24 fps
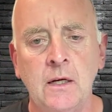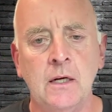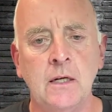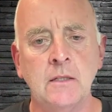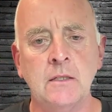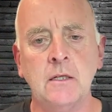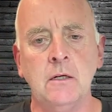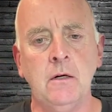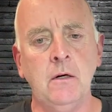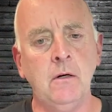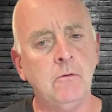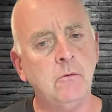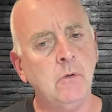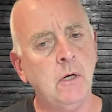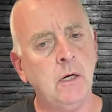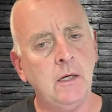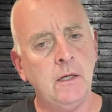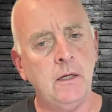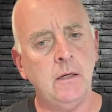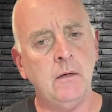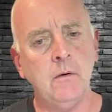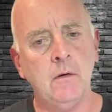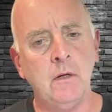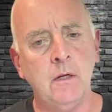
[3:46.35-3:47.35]
I say, oh,
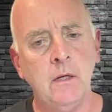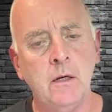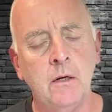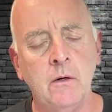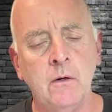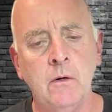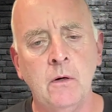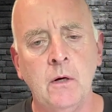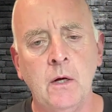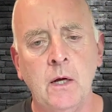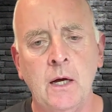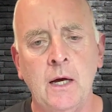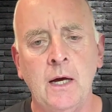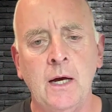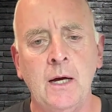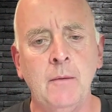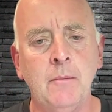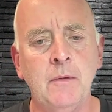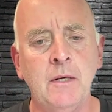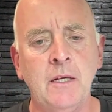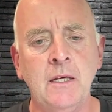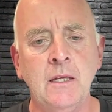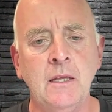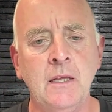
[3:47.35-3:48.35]
right, you know,
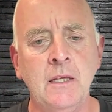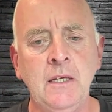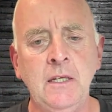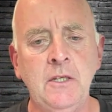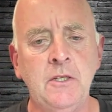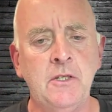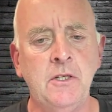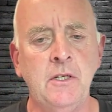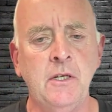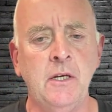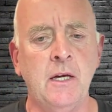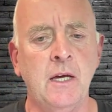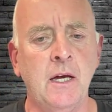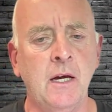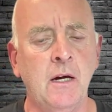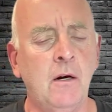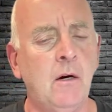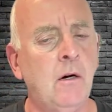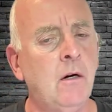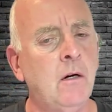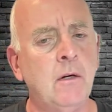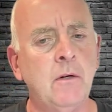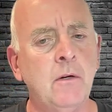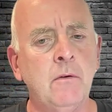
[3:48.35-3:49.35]
how many leads do you
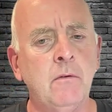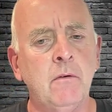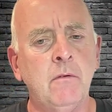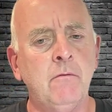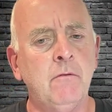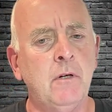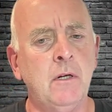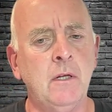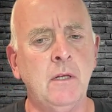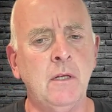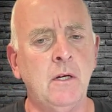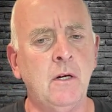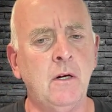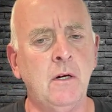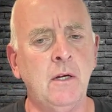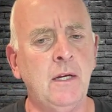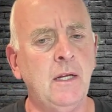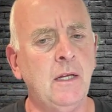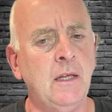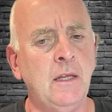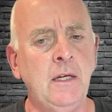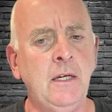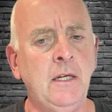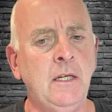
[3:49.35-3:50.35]
get? Oh, I don't really
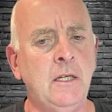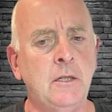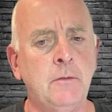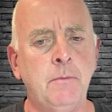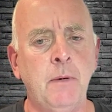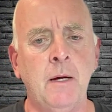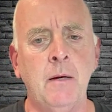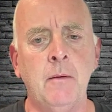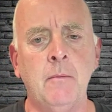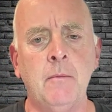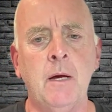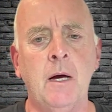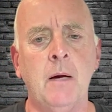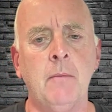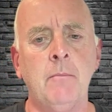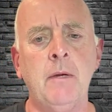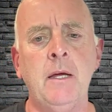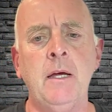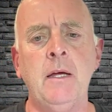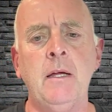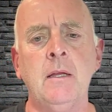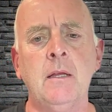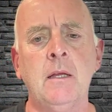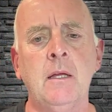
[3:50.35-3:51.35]
got any leads, but I'm,
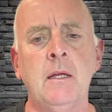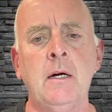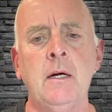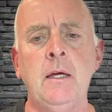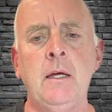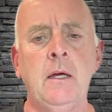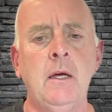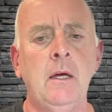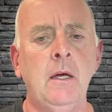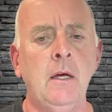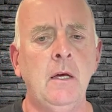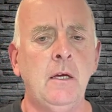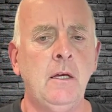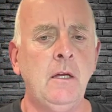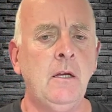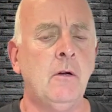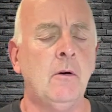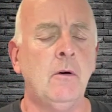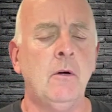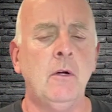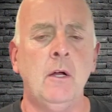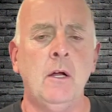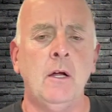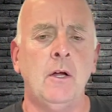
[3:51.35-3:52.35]
I'm getting like, you
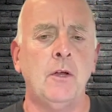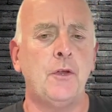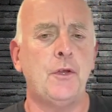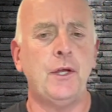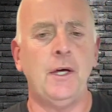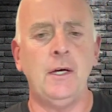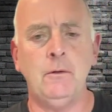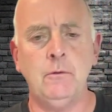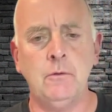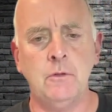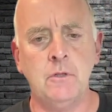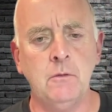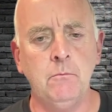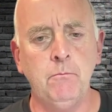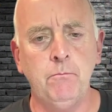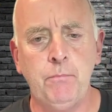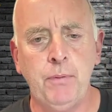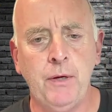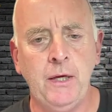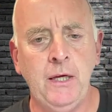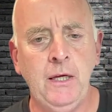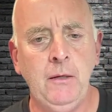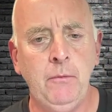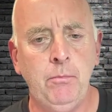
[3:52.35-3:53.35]
know, a
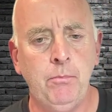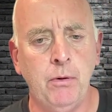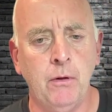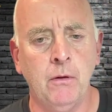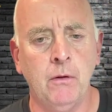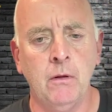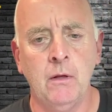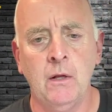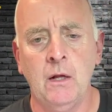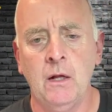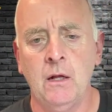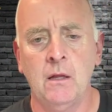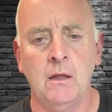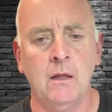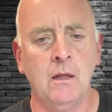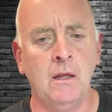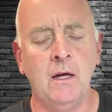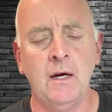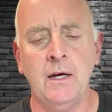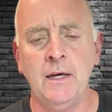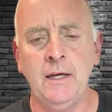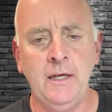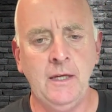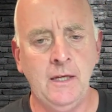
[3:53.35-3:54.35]
thousand people
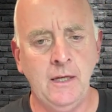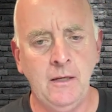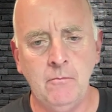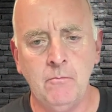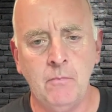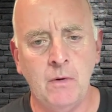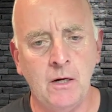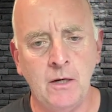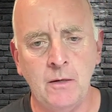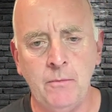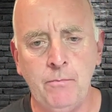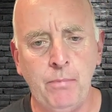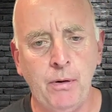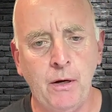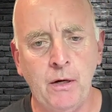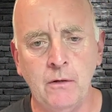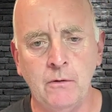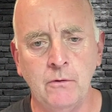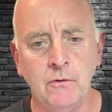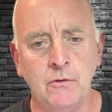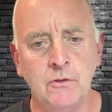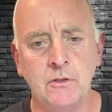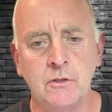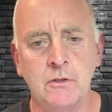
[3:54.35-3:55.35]
liking my
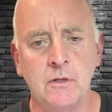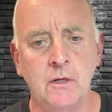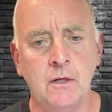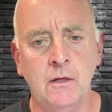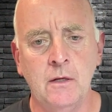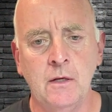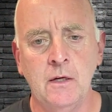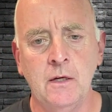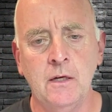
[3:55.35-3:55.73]
post.